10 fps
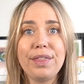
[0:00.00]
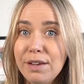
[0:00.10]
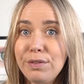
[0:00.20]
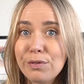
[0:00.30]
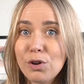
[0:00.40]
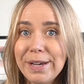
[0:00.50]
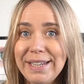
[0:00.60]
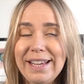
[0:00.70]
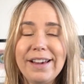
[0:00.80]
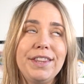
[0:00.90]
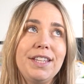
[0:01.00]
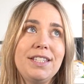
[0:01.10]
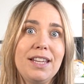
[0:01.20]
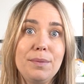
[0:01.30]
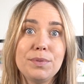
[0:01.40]
If you've got any other
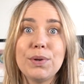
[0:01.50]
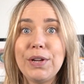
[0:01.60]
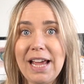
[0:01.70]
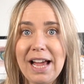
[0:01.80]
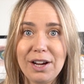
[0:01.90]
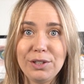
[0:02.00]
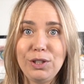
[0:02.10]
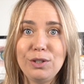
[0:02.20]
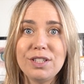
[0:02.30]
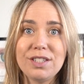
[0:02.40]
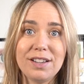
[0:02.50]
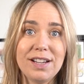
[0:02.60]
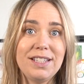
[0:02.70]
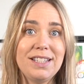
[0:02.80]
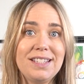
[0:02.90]
tips on how you
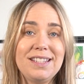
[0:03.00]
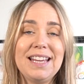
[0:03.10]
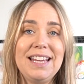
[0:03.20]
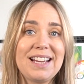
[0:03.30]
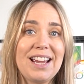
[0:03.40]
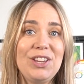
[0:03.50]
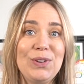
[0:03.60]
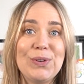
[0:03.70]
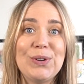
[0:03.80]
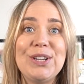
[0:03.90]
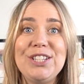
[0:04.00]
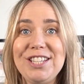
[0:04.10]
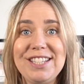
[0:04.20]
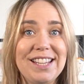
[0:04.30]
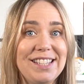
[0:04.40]
decided to take your
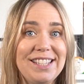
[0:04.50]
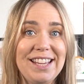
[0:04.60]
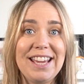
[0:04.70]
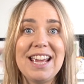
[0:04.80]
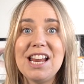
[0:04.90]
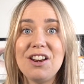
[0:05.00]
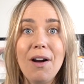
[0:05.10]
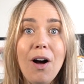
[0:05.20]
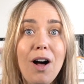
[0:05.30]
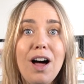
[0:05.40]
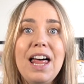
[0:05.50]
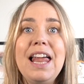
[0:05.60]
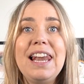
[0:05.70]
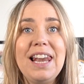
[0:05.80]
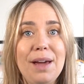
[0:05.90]
GCSE in art,
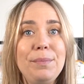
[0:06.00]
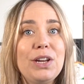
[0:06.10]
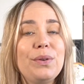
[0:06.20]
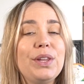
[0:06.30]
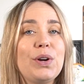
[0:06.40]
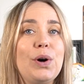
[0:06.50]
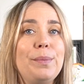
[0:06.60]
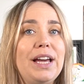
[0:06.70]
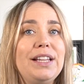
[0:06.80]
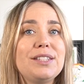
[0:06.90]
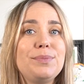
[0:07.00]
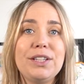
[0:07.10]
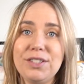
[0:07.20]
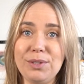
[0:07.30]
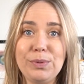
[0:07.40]
let me know in the comments
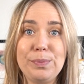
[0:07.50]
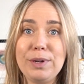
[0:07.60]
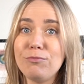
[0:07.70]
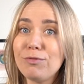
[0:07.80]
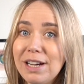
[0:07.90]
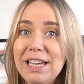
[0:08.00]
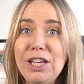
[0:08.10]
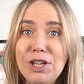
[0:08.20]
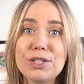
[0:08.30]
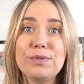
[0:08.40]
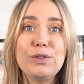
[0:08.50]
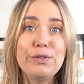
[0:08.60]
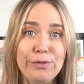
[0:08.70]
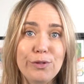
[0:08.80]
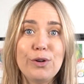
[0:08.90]
because it will be really useful
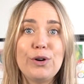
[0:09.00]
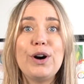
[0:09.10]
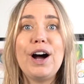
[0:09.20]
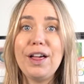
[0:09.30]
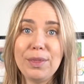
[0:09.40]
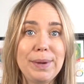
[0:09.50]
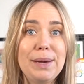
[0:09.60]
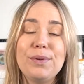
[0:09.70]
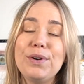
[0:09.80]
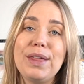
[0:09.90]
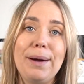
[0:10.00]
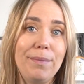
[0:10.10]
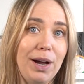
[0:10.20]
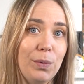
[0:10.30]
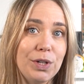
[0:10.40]
for other people that
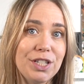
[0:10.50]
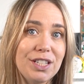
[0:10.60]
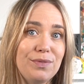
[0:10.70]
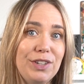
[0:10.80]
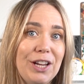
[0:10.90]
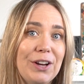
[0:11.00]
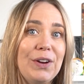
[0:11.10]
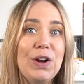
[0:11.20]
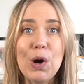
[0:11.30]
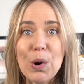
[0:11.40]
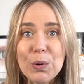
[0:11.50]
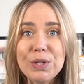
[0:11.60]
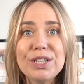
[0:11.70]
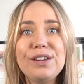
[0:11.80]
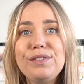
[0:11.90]
might watch this video.
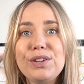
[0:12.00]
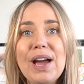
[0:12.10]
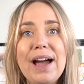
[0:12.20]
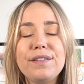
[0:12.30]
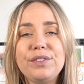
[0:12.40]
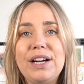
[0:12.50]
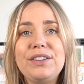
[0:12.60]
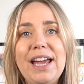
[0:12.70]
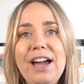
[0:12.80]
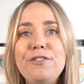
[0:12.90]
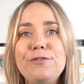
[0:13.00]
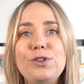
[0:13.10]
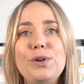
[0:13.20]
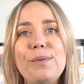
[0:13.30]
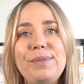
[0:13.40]
Also, if you have found it
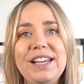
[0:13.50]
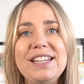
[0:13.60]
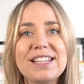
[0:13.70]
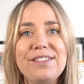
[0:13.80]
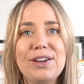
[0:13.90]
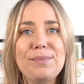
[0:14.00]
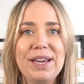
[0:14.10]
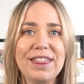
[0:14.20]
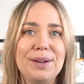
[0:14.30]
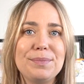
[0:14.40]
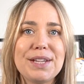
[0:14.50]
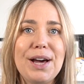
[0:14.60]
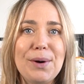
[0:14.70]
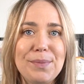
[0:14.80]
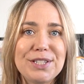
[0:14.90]
helpful, please give it a big thumbs
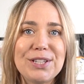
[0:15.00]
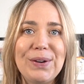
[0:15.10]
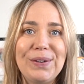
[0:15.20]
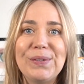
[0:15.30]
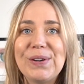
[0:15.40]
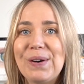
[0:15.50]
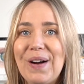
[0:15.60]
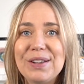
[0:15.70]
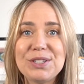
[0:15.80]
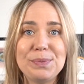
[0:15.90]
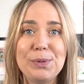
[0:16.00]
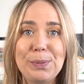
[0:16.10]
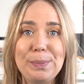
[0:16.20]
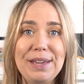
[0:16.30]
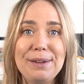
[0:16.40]
up so it will go out to more
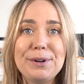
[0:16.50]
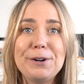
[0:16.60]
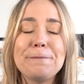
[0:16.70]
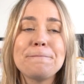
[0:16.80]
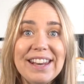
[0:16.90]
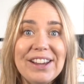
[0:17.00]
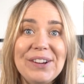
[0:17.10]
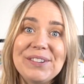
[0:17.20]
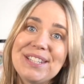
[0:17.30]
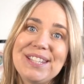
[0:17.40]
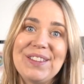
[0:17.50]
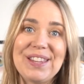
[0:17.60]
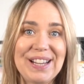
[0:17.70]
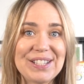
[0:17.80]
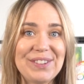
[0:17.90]
people. And I will see you in the
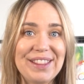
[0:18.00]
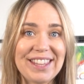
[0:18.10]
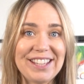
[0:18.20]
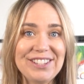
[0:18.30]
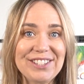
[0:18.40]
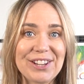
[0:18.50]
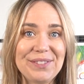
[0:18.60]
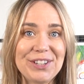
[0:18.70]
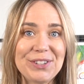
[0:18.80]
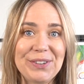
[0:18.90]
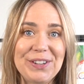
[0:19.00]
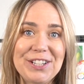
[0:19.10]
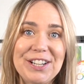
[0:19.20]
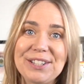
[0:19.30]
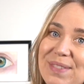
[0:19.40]
next one. Thank you so much for watching.